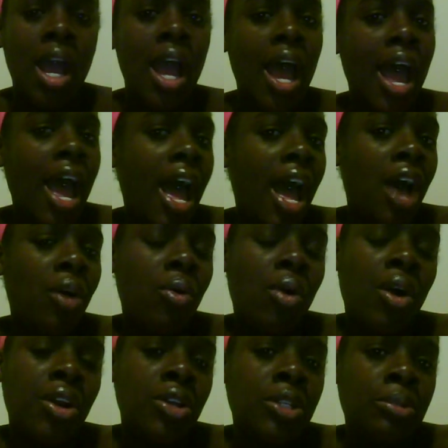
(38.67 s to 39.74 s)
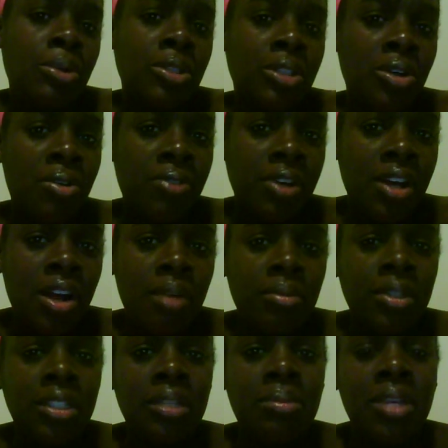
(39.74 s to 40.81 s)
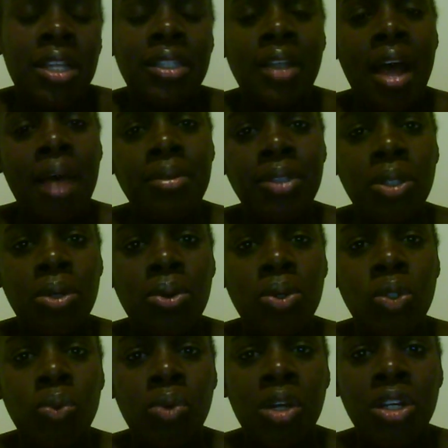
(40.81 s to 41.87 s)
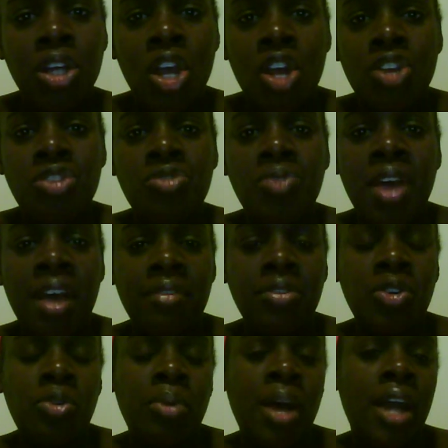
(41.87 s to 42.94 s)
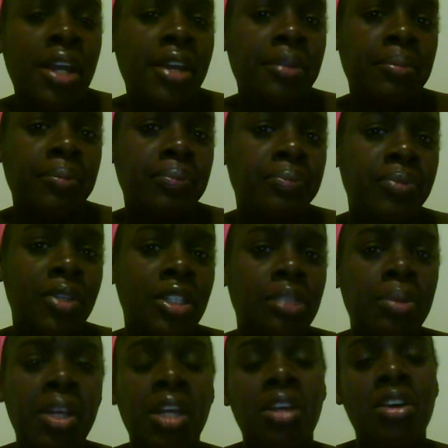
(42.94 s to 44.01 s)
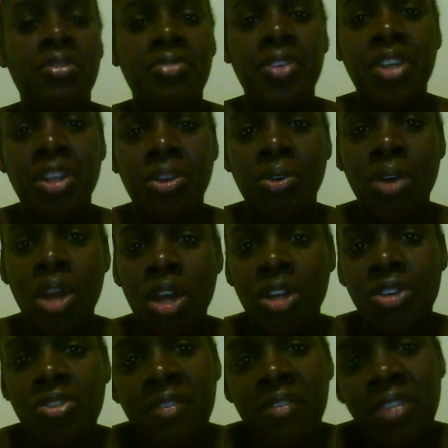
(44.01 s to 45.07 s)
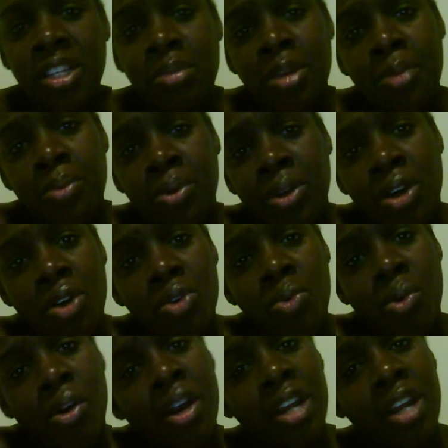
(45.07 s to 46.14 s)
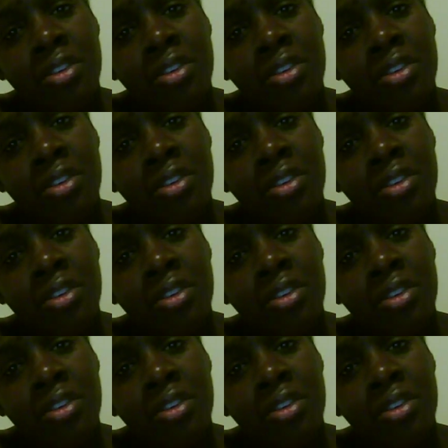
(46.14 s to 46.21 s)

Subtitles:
how are you supposed to overcome some of these obstacles when you have nobody speaking up for you? You have these people who are in